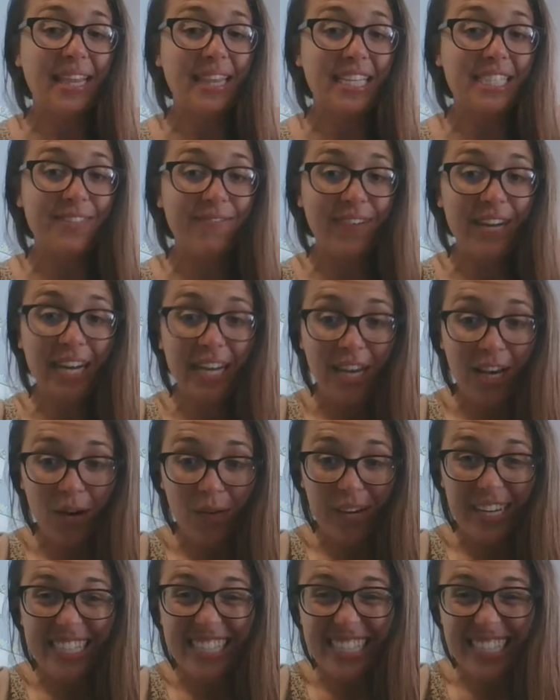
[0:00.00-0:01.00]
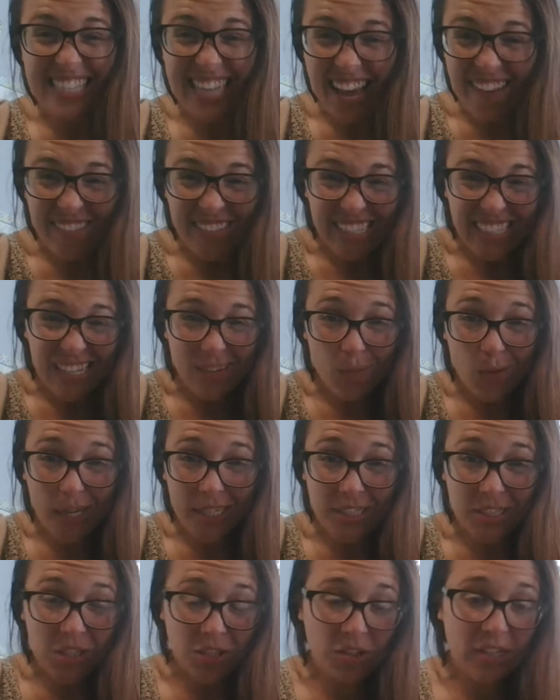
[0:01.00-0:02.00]
this video, is
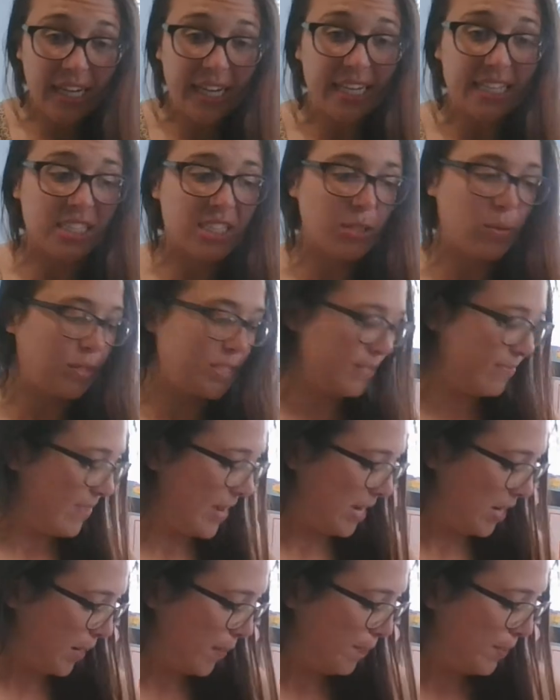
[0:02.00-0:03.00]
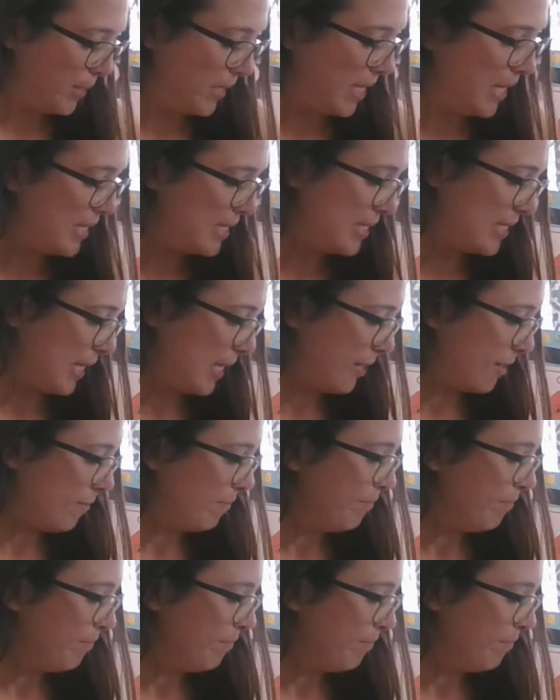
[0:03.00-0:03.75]
71 degrees. So it's very pleasing.